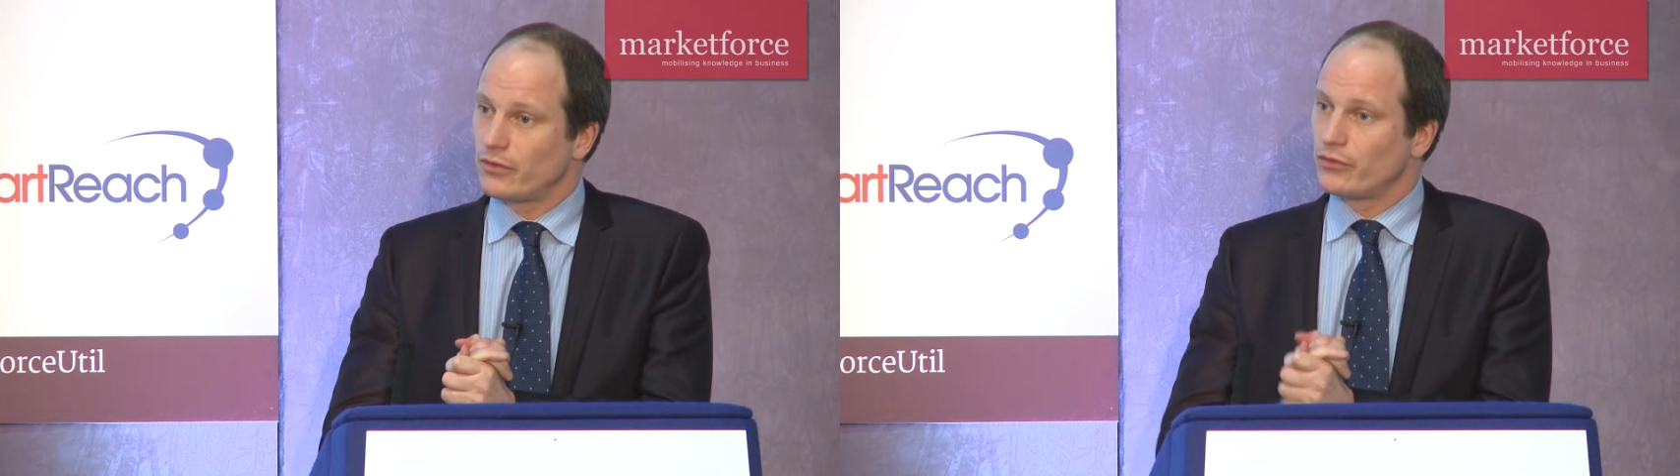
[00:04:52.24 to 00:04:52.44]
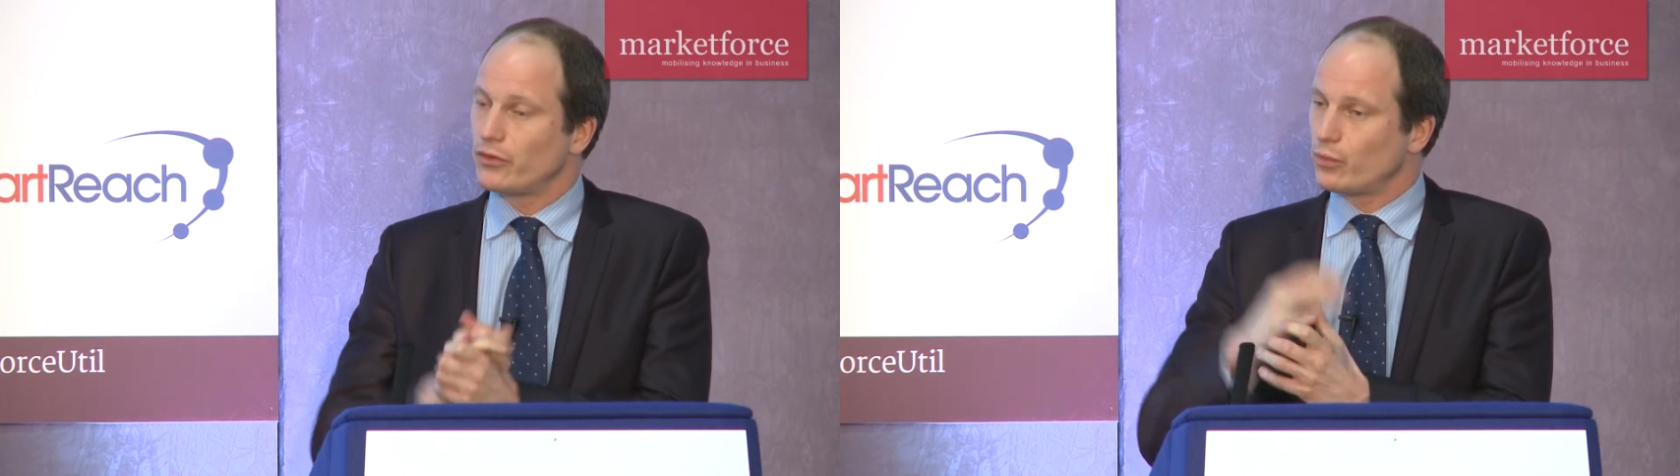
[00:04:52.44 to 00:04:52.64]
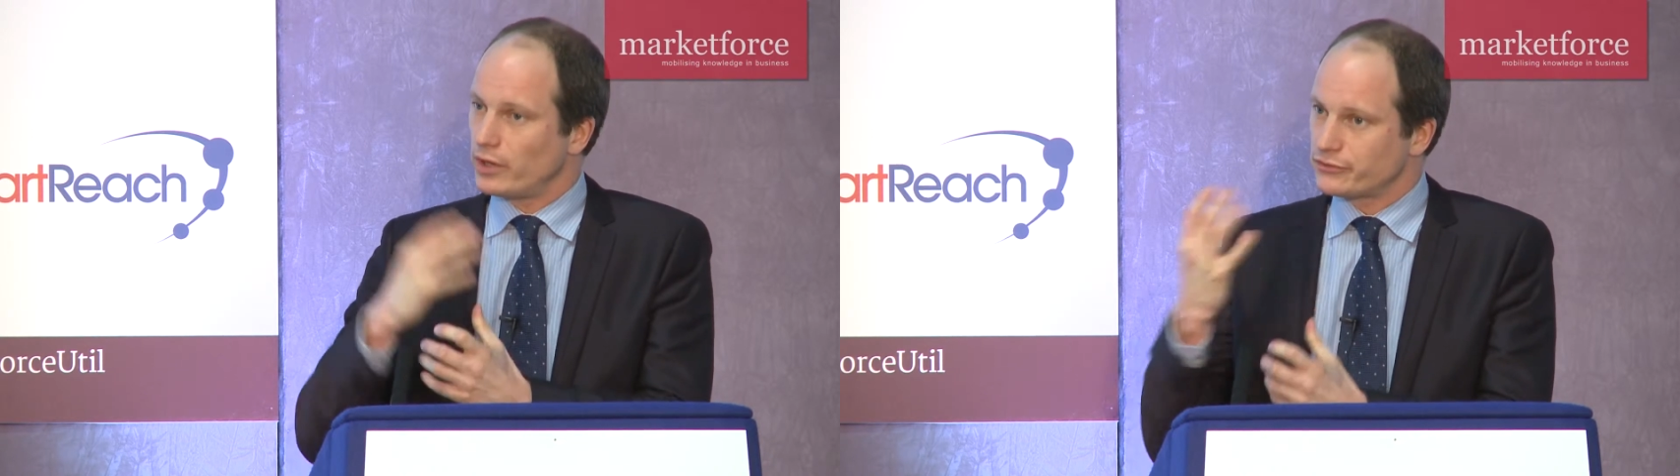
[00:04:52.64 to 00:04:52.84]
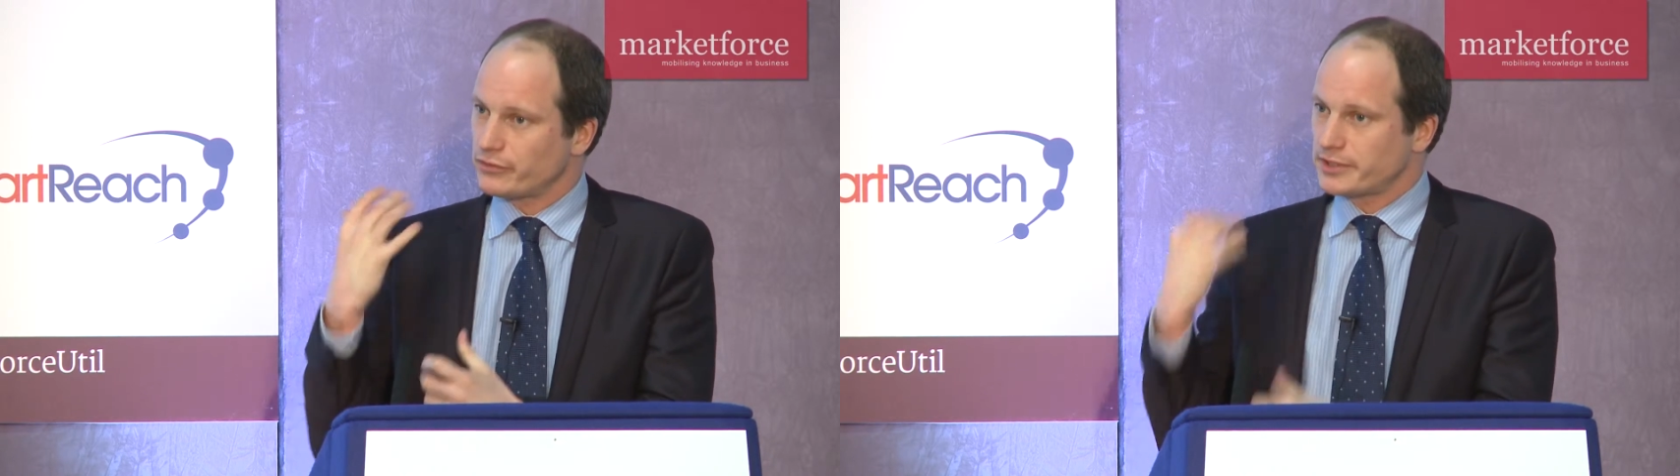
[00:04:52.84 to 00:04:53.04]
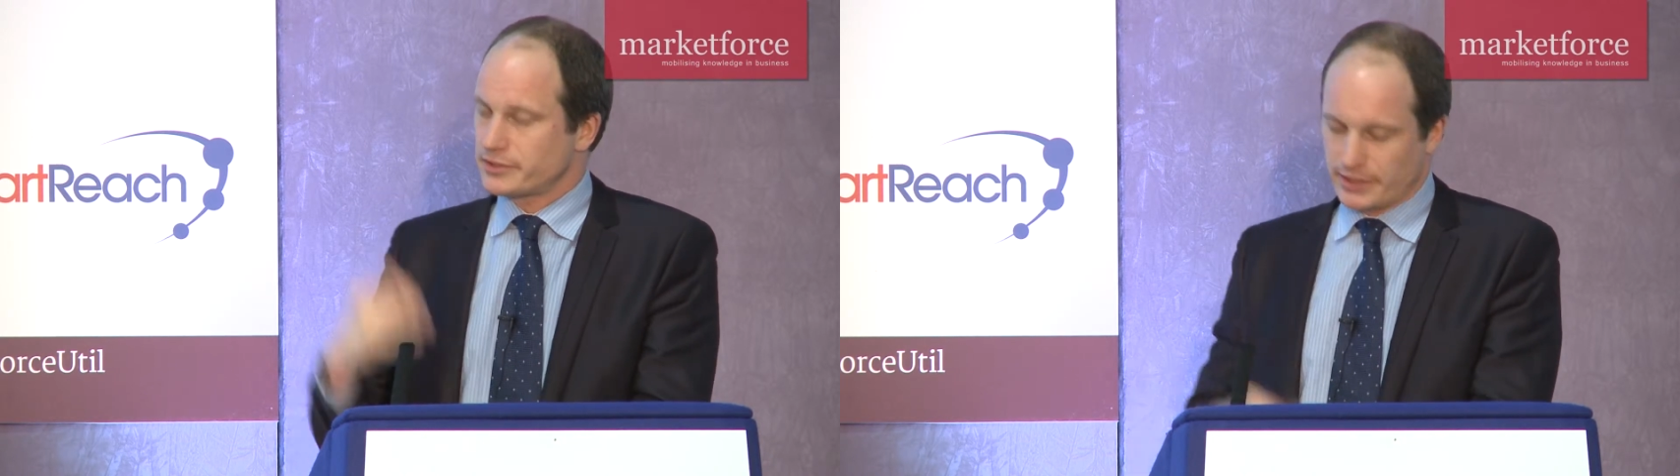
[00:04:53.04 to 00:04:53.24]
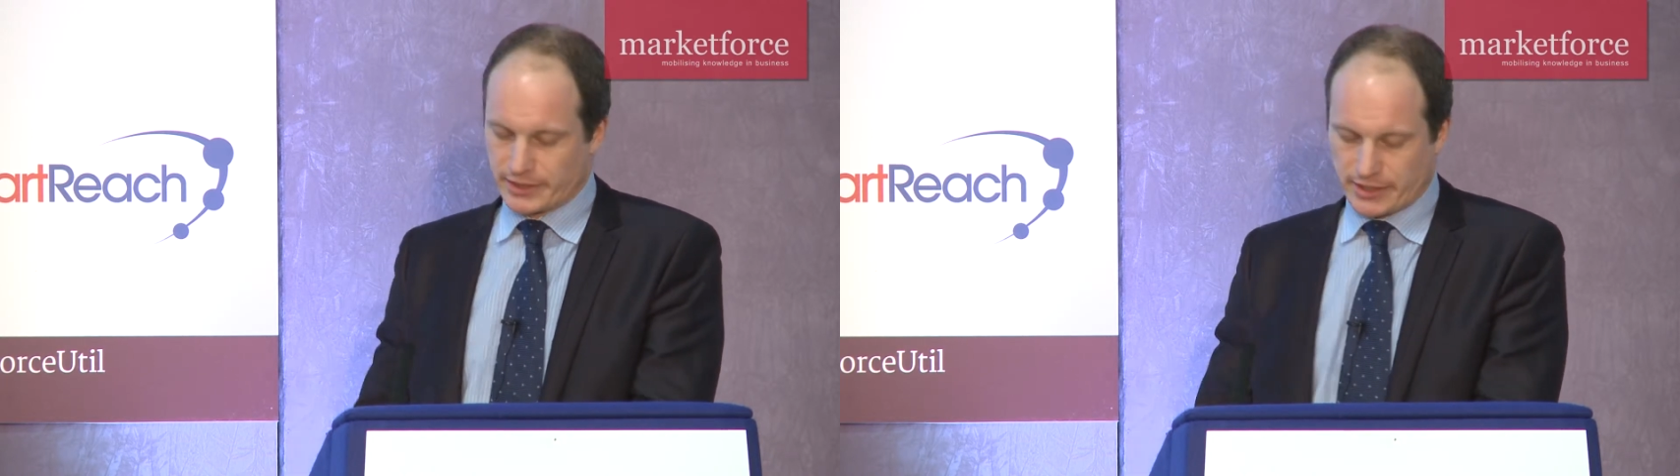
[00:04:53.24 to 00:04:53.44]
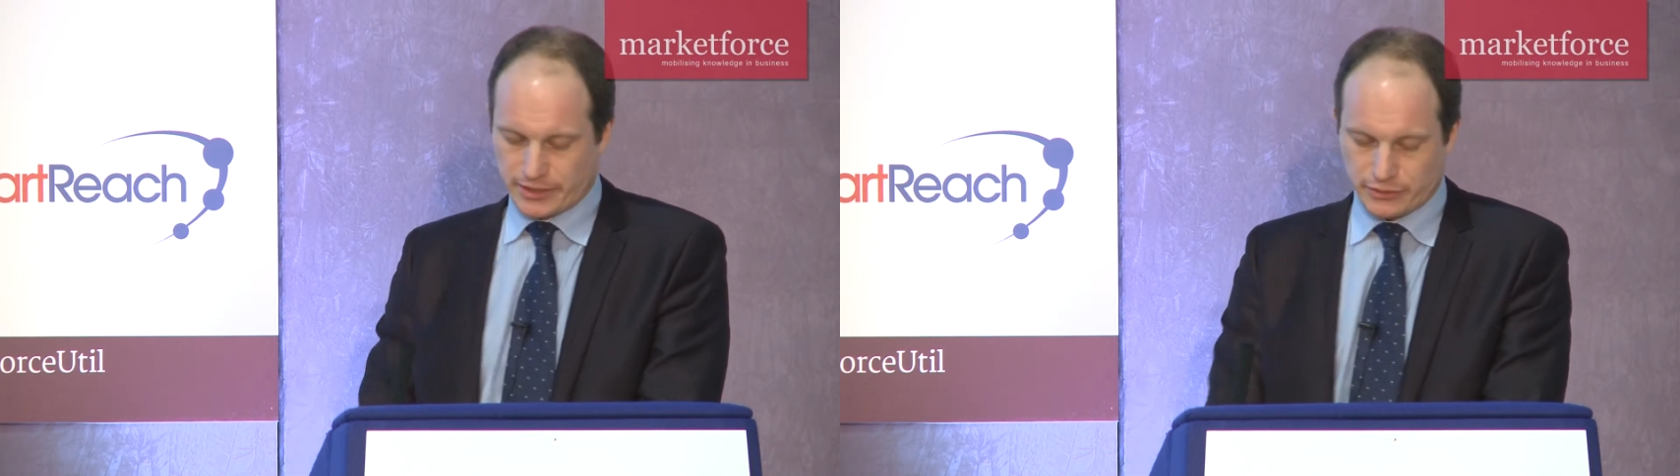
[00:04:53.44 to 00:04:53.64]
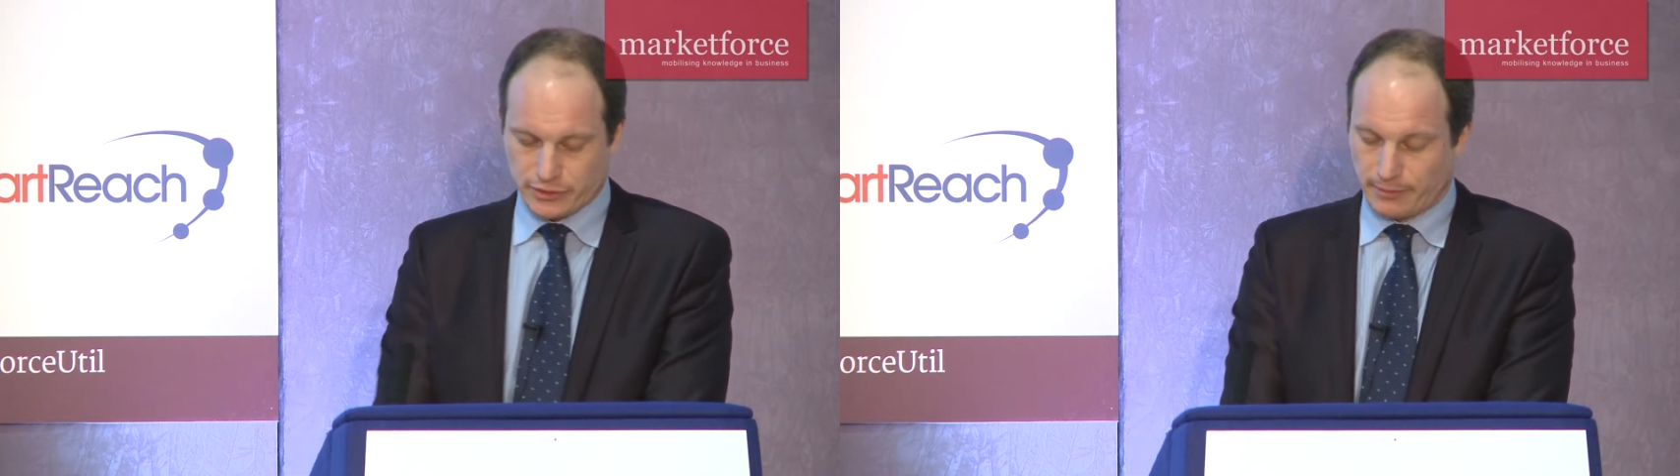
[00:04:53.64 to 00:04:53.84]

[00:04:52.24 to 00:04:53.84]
that will address these issues.